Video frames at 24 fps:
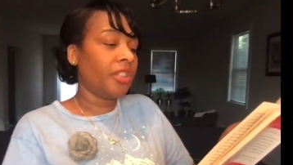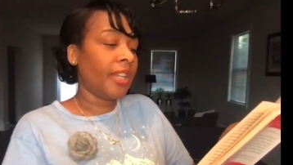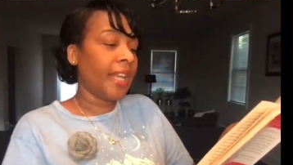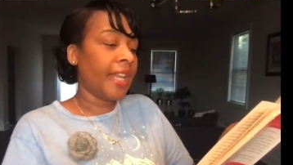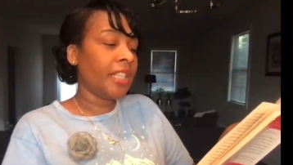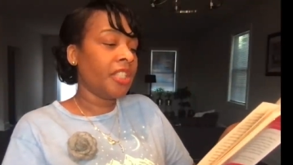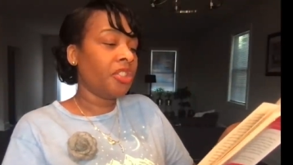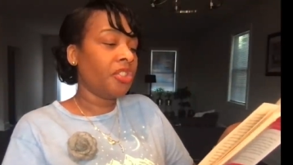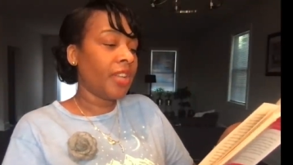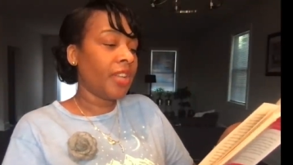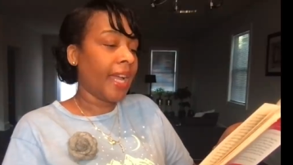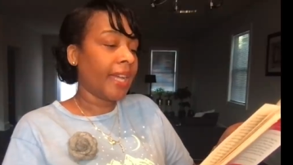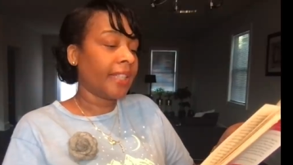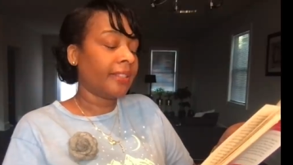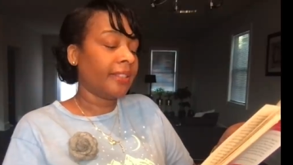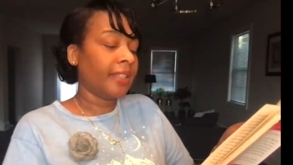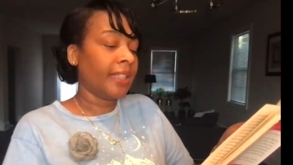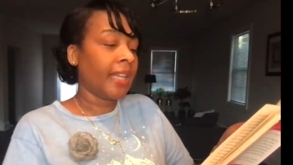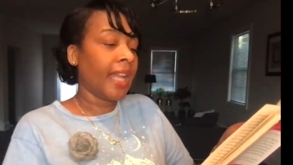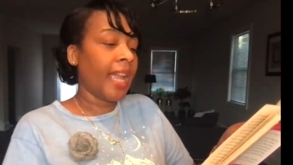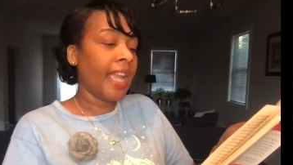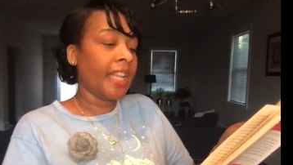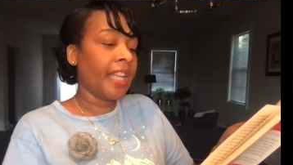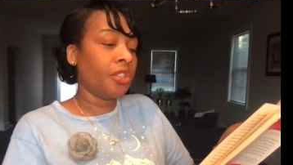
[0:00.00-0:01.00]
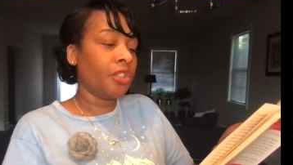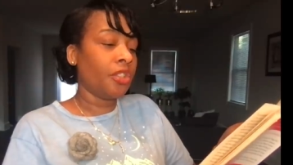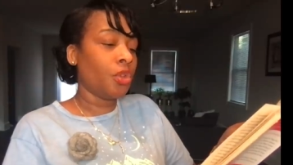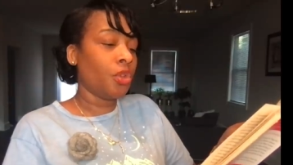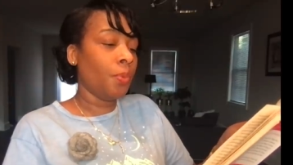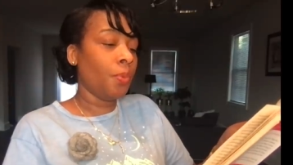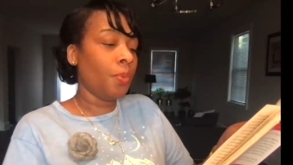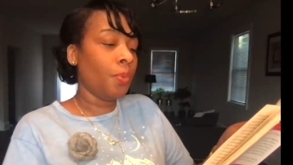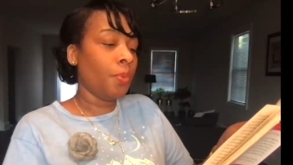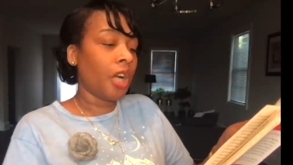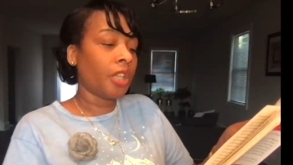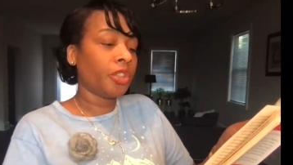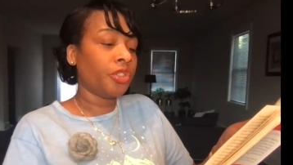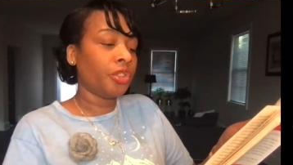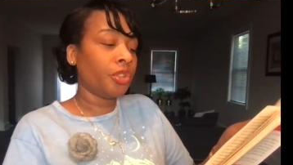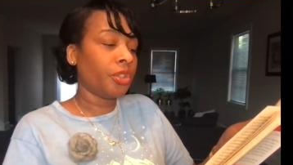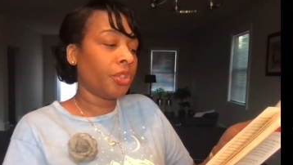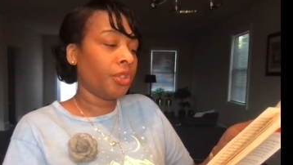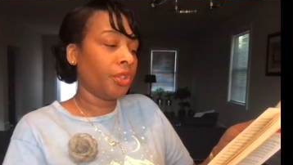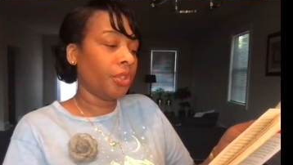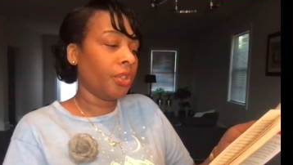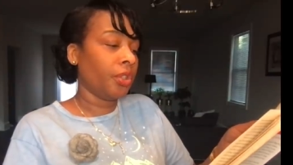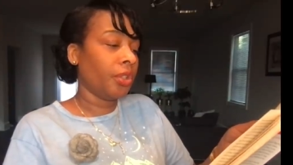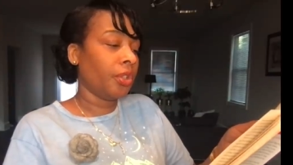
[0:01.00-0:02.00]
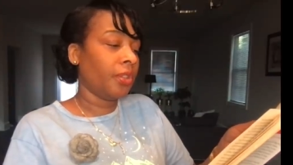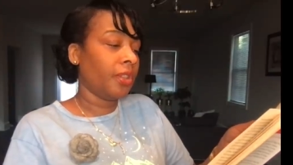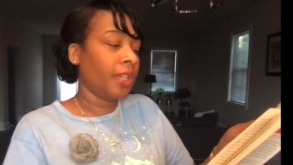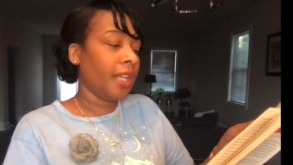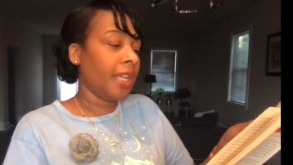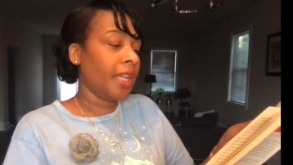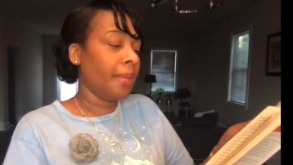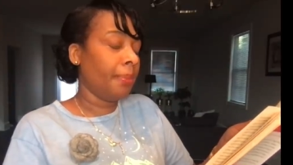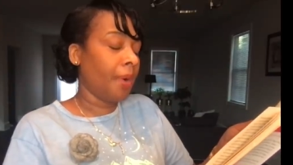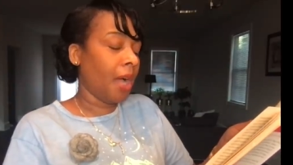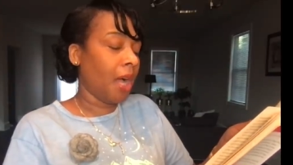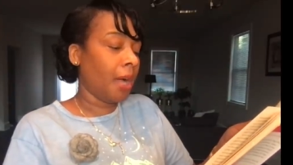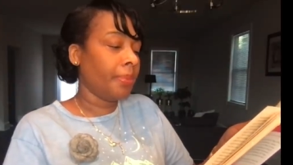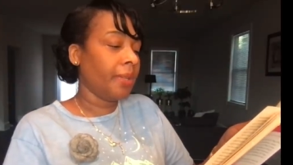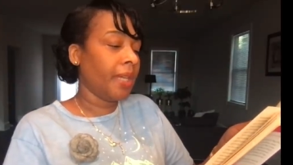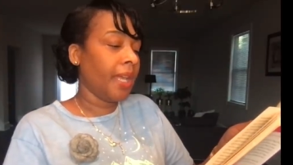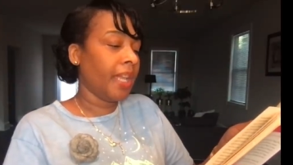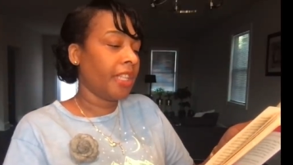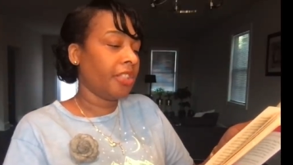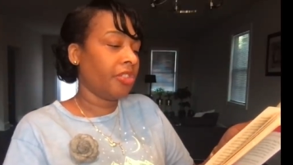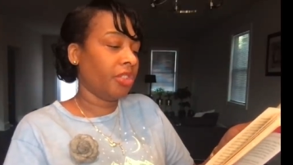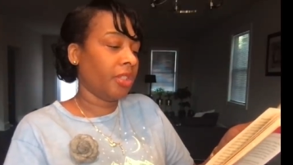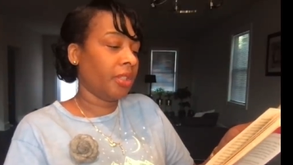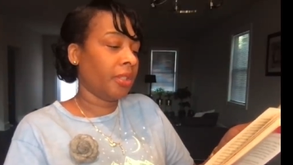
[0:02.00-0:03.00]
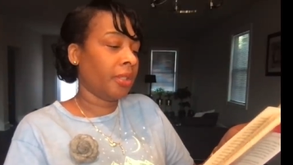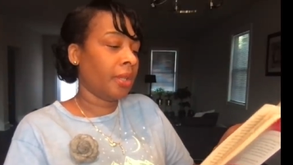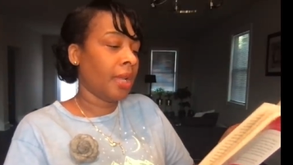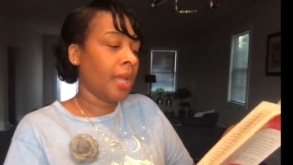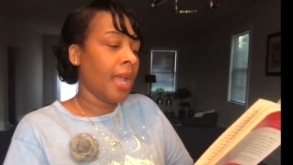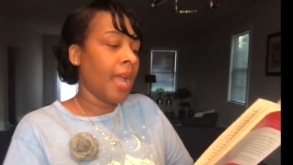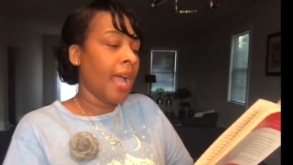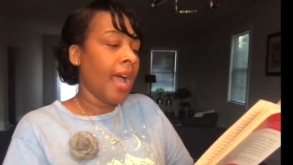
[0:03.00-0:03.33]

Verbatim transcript: Janet Jackson and Tupac Shakur, the hip hop legend.